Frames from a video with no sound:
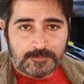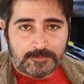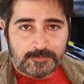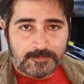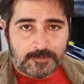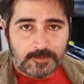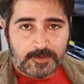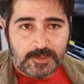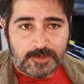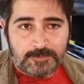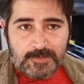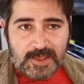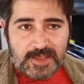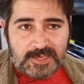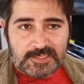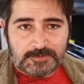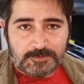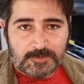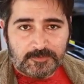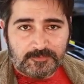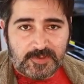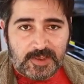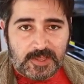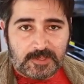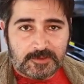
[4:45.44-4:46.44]
you get
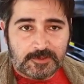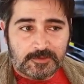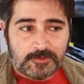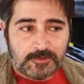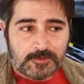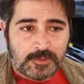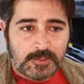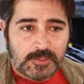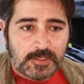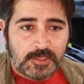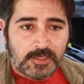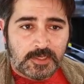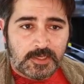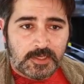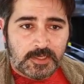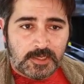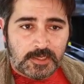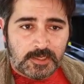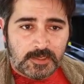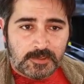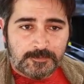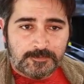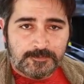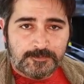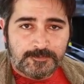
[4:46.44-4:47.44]
maximum value.
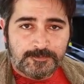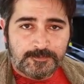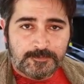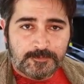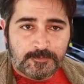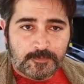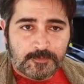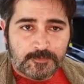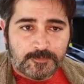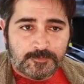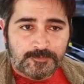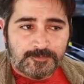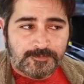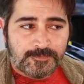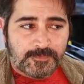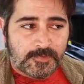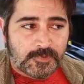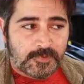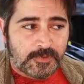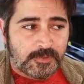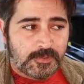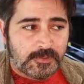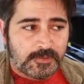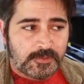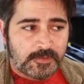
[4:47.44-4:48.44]

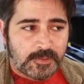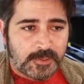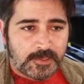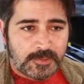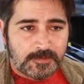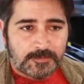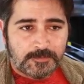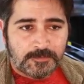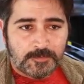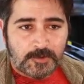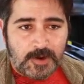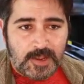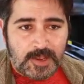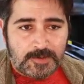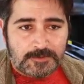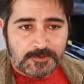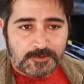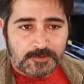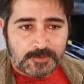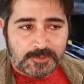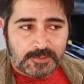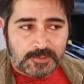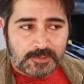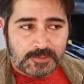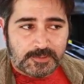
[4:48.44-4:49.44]
Like
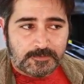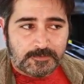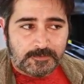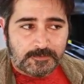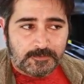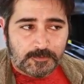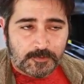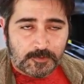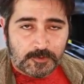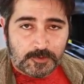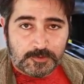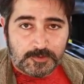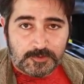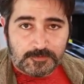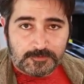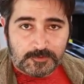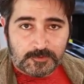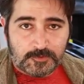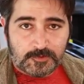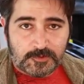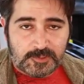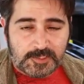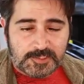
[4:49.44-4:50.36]
perhaps with like Baronne de Fleur.